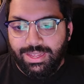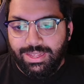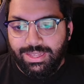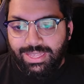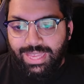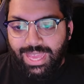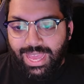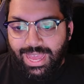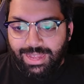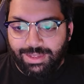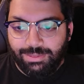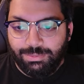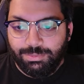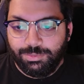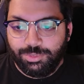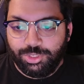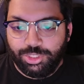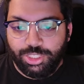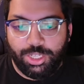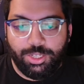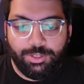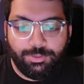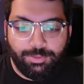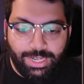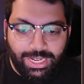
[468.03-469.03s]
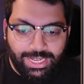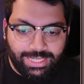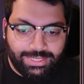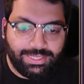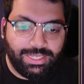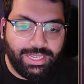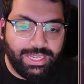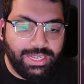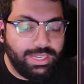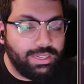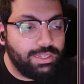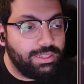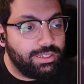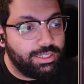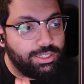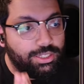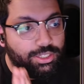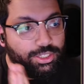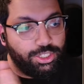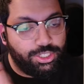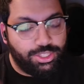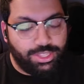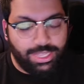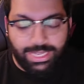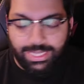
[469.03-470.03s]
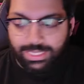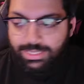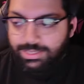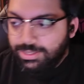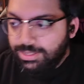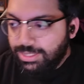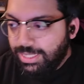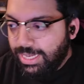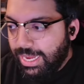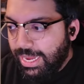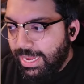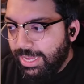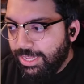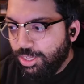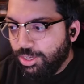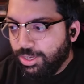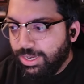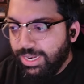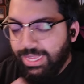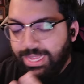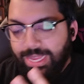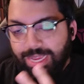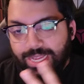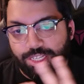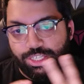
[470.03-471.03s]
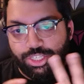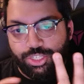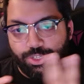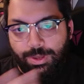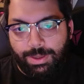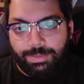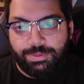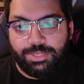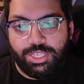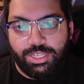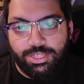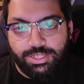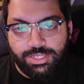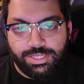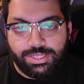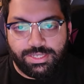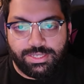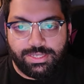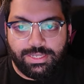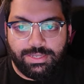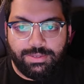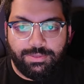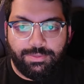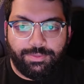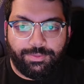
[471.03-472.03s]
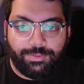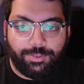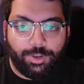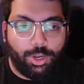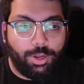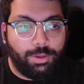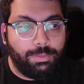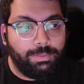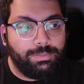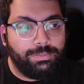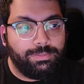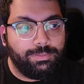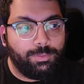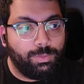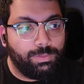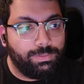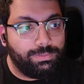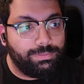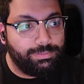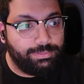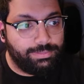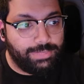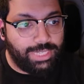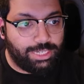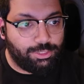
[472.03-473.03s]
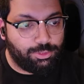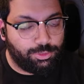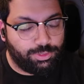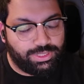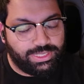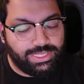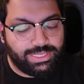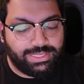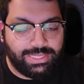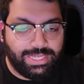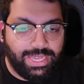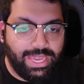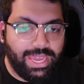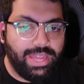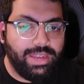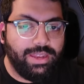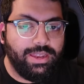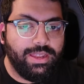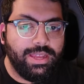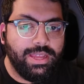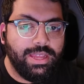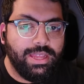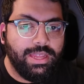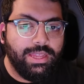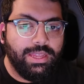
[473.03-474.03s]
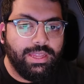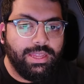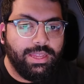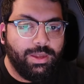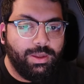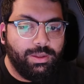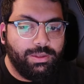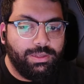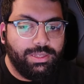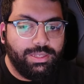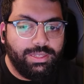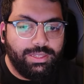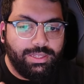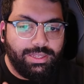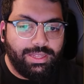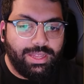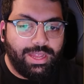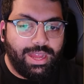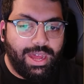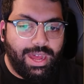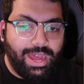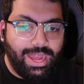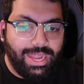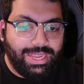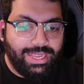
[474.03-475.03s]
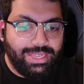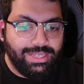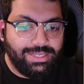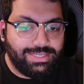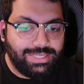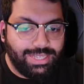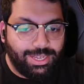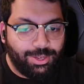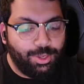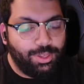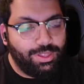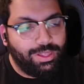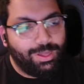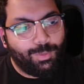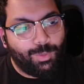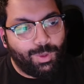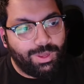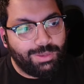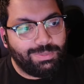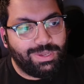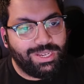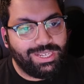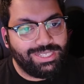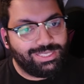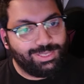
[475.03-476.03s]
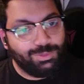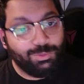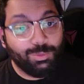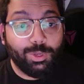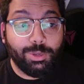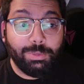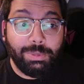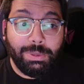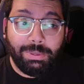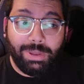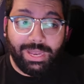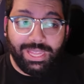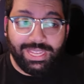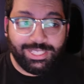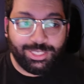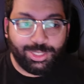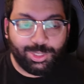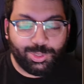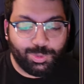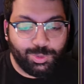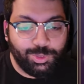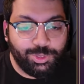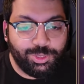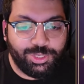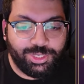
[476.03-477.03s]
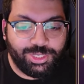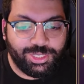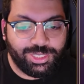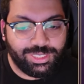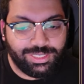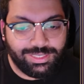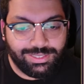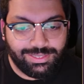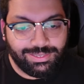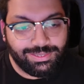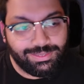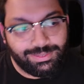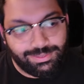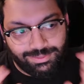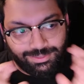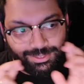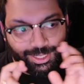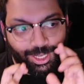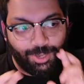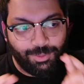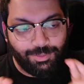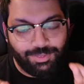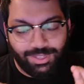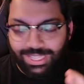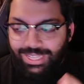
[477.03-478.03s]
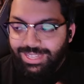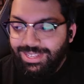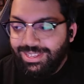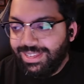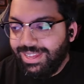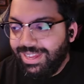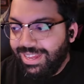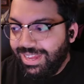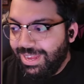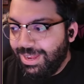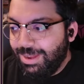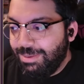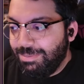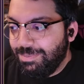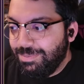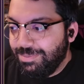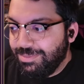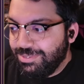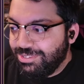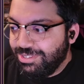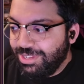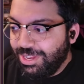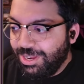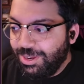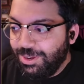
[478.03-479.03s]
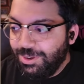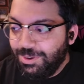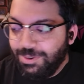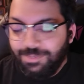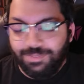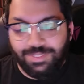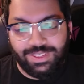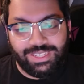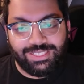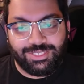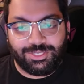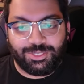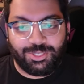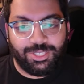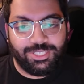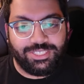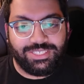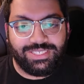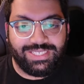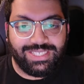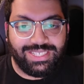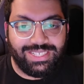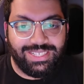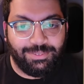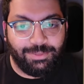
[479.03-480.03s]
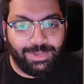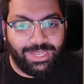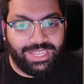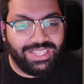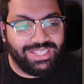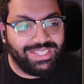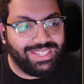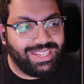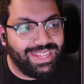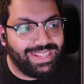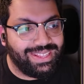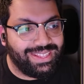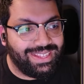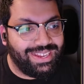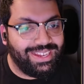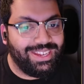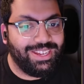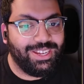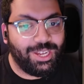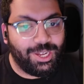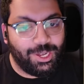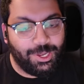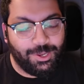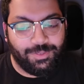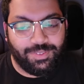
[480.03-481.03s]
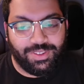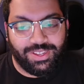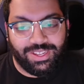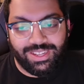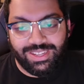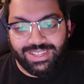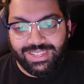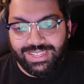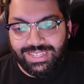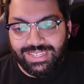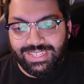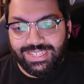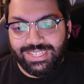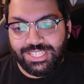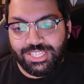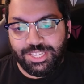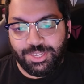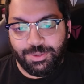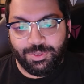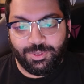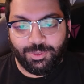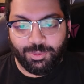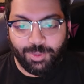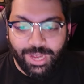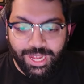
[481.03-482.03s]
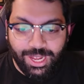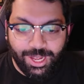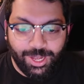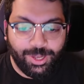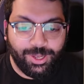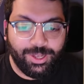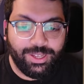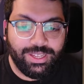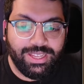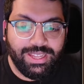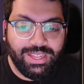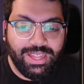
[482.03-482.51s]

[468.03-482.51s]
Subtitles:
Yeah, so really exciting. Good thing is you're going to get 2 episodes from Natural 6 again. I can tell you that one person will be playing a swoos, hopefully. So fingers crossed we can get that over to you as well.